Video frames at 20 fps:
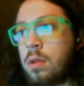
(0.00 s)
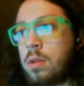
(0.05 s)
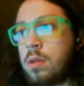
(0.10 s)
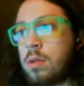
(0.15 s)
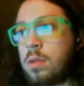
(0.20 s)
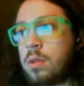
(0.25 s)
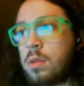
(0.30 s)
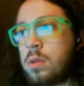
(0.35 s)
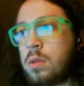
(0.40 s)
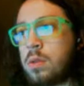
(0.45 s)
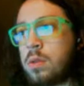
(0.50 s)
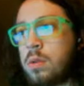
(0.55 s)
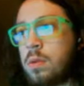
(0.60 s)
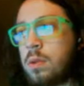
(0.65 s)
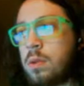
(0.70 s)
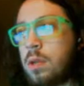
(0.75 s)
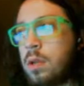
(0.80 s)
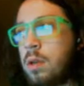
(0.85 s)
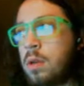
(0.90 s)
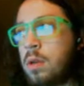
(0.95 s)
So
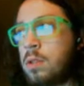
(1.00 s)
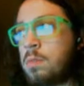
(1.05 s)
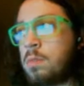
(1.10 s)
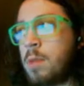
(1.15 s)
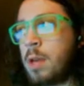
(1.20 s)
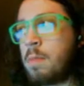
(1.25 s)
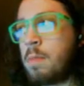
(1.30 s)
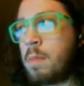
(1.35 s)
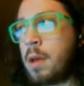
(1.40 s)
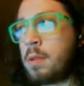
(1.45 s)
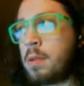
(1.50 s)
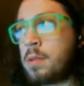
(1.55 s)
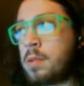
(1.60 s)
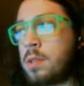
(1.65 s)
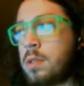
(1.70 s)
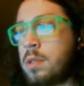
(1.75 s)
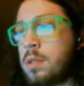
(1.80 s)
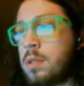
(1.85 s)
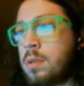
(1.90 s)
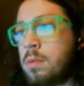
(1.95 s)
here's my
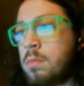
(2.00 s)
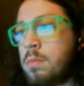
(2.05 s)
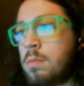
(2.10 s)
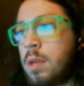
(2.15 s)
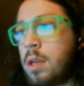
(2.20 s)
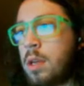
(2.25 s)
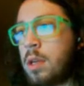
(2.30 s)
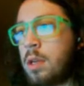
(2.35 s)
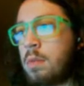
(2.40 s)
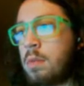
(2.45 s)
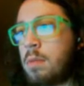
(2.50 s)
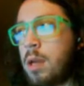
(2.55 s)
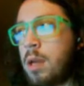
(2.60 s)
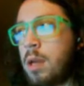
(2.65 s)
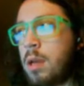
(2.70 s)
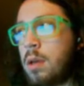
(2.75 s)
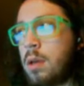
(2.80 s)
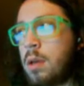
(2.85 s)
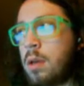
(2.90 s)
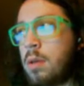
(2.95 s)
mounting, my my
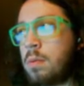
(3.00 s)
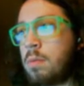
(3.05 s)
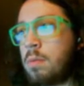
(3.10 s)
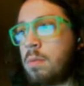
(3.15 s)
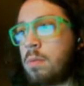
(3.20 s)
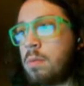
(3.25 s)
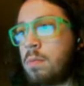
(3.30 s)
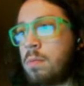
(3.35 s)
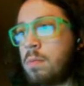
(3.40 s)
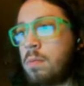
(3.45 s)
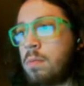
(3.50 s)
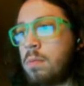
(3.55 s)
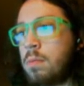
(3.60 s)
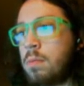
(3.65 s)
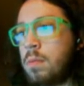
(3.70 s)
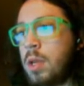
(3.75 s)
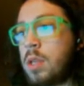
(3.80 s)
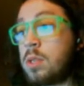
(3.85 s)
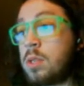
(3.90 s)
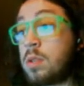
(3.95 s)
uh,
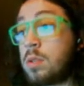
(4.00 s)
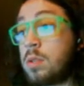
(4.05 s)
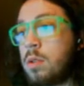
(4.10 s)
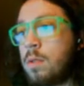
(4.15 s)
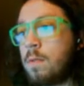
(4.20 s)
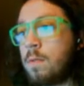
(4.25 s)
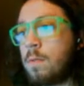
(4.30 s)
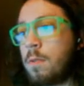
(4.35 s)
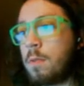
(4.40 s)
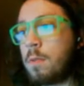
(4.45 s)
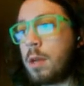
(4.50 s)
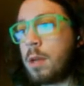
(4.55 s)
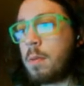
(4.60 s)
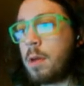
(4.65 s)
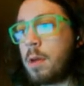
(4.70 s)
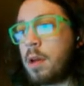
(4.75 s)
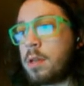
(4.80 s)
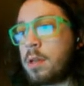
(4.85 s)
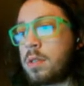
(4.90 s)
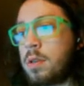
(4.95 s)
insert for my
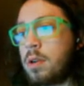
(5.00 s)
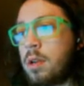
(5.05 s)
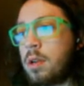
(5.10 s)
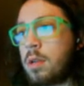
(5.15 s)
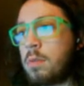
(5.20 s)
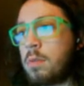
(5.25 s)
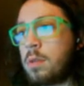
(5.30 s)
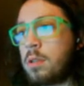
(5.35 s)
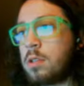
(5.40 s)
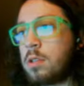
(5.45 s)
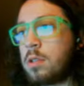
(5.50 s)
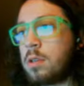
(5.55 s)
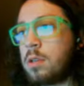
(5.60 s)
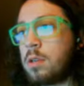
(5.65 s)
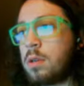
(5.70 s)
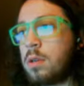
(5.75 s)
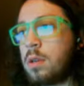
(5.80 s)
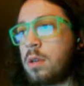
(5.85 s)
epoxy granite mixture.